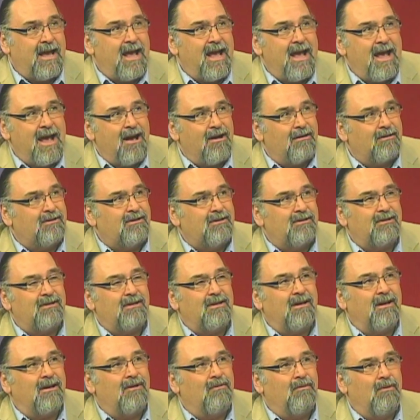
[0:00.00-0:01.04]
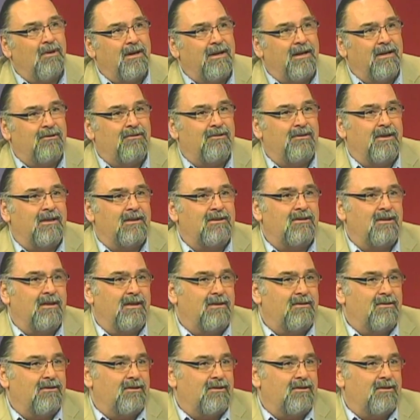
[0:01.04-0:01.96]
count on one internet site,